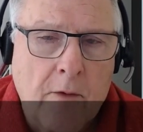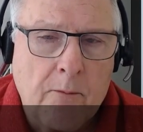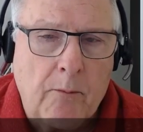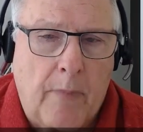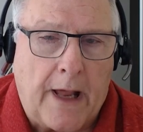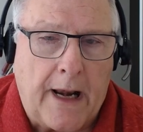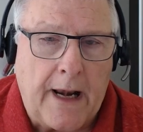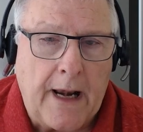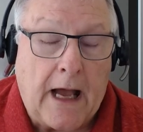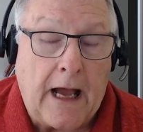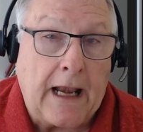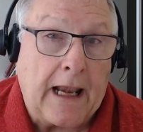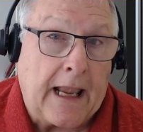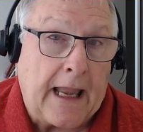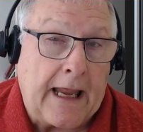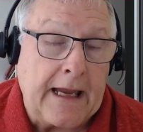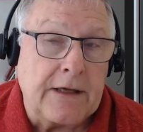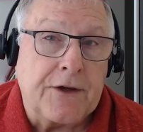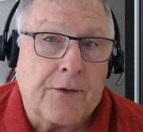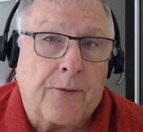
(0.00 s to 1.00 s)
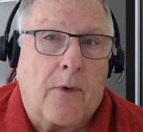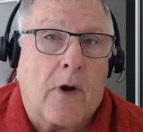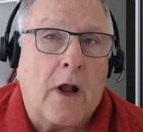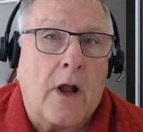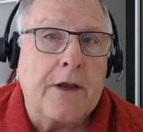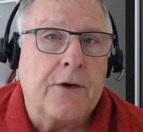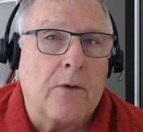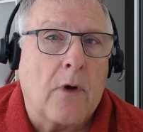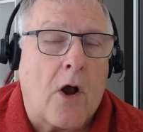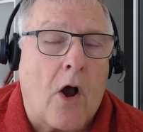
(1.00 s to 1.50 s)
But I like to
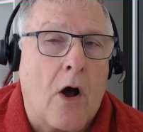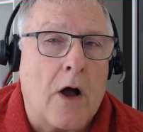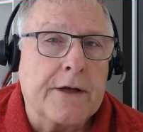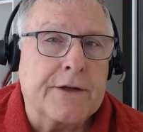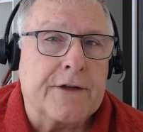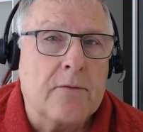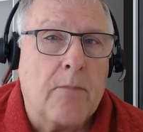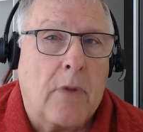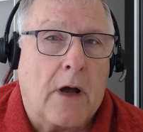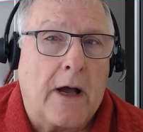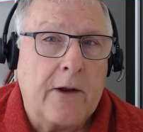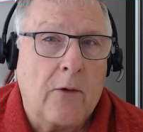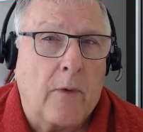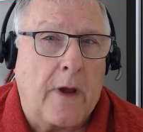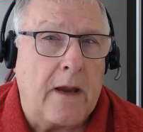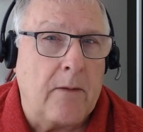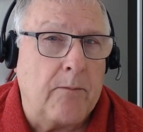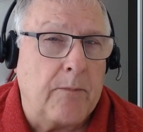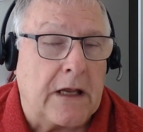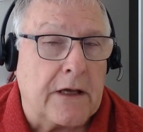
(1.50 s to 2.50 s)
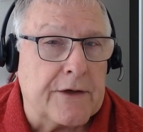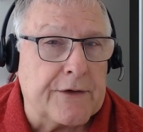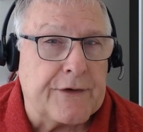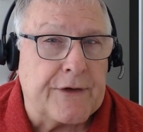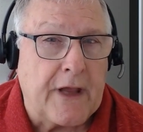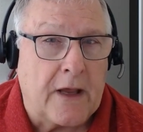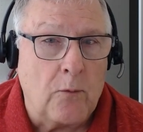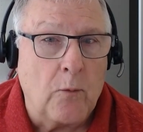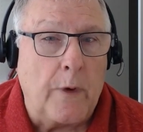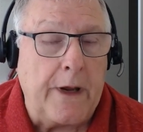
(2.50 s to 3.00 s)
run to a constant body weight because
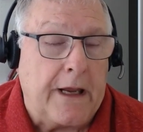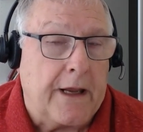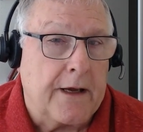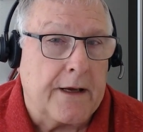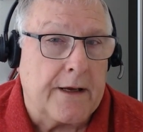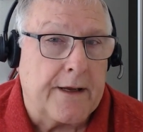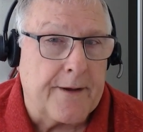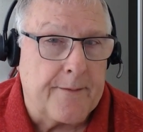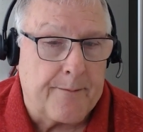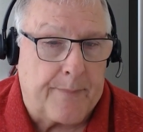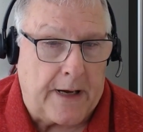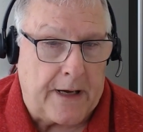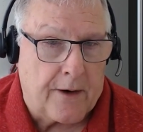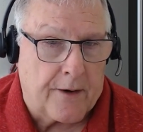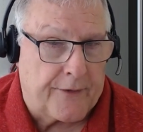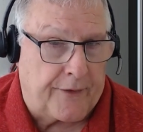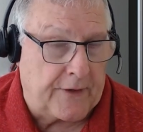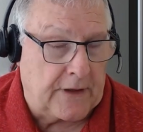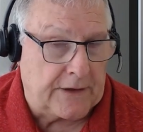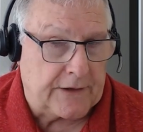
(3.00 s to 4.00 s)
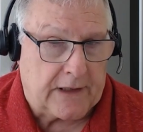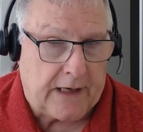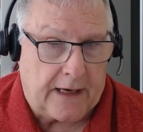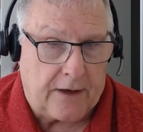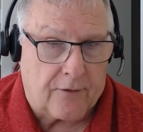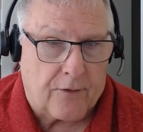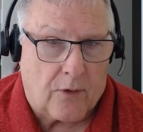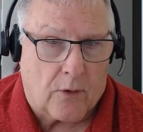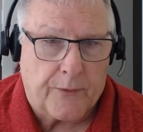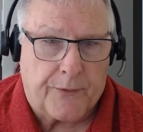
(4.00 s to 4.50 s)
then we can compare things
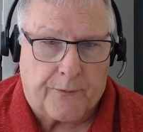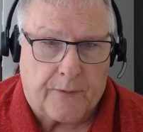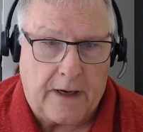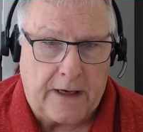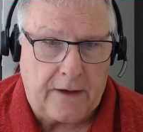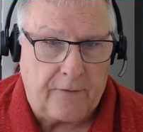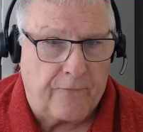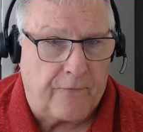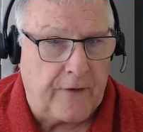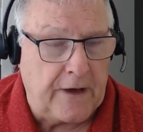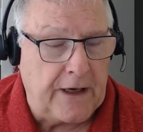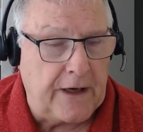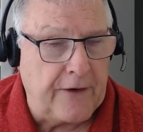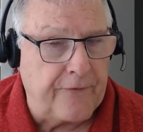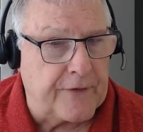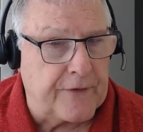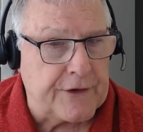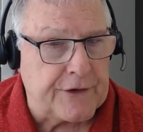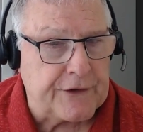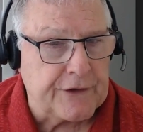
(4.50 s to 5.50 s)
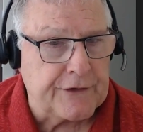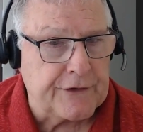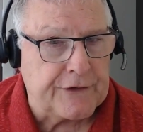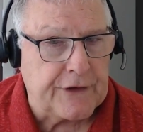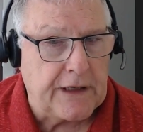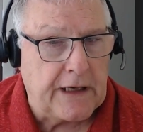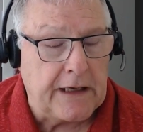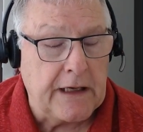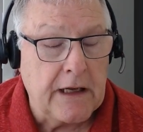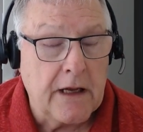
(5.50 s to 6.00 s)
like growth rate and feed
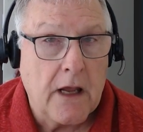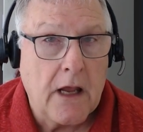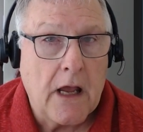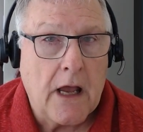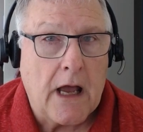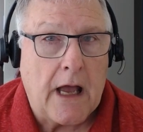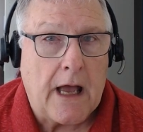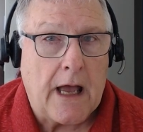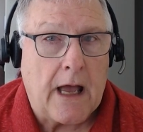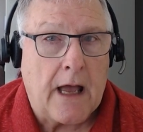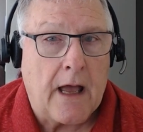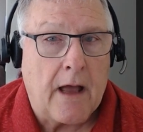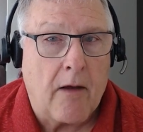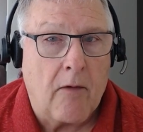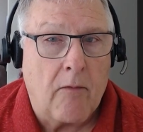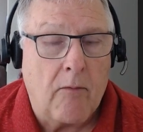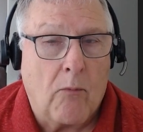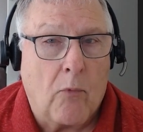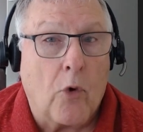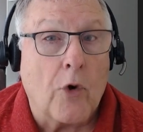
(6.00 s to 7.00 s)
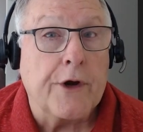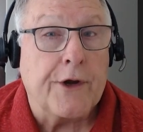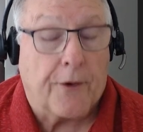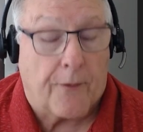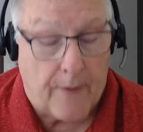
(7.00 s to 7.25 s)
efficiency uh, more